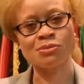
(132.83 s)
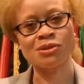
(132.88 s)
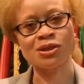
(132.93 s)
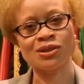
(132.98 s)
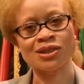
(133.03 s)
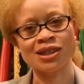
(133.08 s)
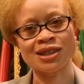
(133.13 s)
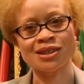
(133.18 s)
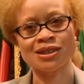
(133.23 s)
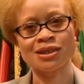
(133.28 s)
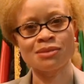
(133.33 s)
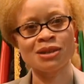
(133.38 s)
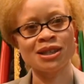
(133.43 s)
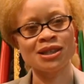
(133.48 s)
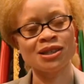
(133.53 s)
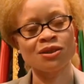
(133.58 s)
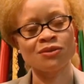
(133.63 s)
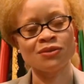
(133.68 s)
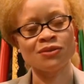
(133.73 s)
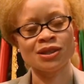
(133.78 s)
because I see
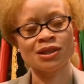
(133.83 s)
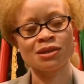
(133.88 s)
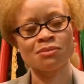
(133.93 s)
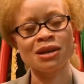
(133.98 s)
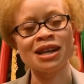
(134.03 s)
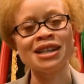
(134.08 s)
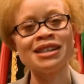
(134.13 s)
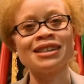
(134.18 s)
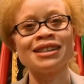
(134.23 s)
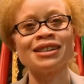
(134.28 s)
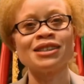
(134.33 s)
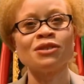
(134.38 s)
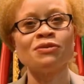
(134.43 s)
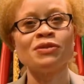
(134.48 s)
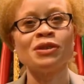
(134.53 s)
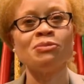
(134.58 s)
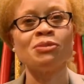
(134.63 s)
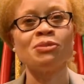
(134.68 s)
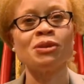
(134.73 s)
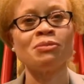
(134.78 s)
myself as a mandate of
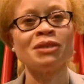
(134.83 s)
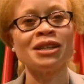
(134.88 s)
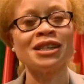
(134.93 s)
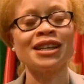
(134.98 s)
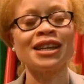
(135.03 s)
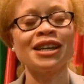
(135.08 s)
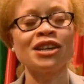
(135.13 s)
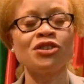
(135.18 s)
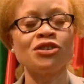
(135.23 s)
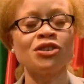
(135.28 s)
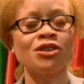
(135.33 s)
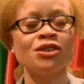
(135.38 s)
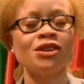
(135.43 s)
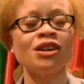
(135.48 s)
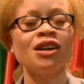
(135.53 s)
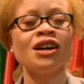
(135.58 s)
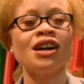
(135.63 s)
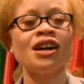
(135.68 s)
implementation